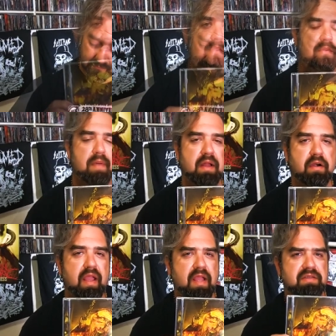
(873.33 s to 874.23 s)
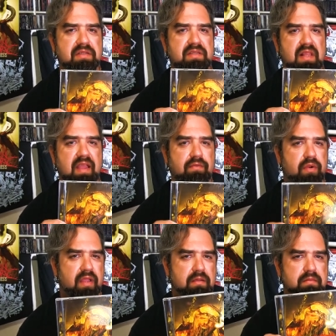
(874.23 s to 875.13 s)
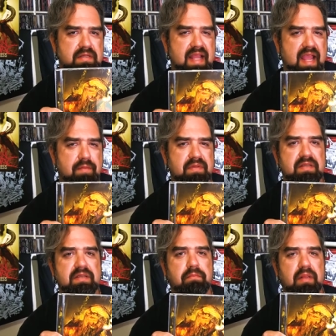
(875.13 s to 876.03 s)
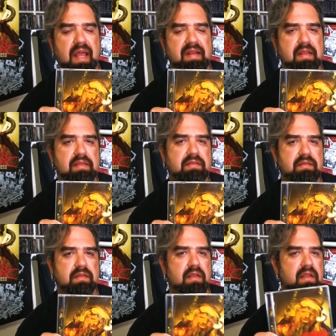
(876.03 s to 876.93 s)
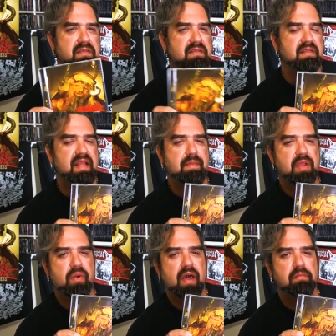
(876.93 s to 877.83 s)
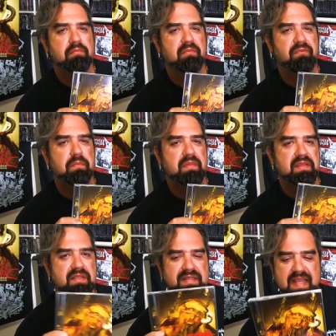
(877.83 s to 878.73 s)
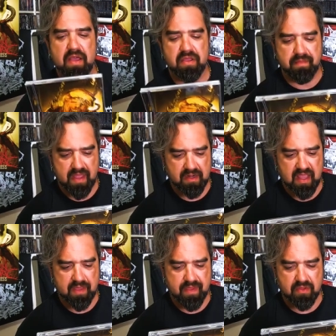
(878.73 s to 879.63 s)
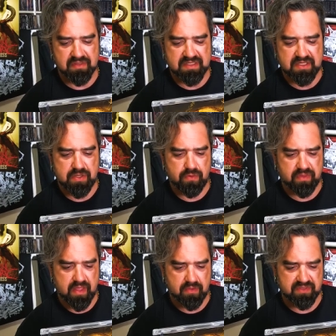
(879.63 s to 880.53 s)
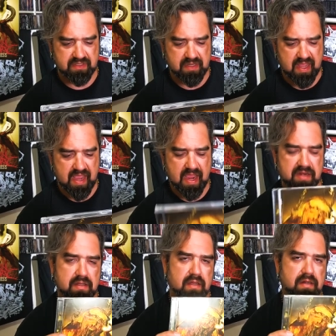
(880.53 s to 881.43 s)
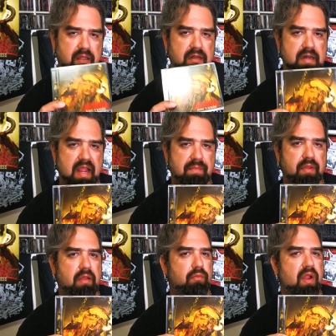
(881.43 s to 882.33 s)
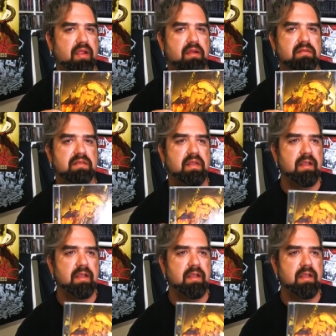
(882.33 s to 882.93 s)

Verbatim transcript: The Modern Age Slavery, Damned to Blindness. It's the debut album from this Italian band, came out in 2008 on Napalm Records,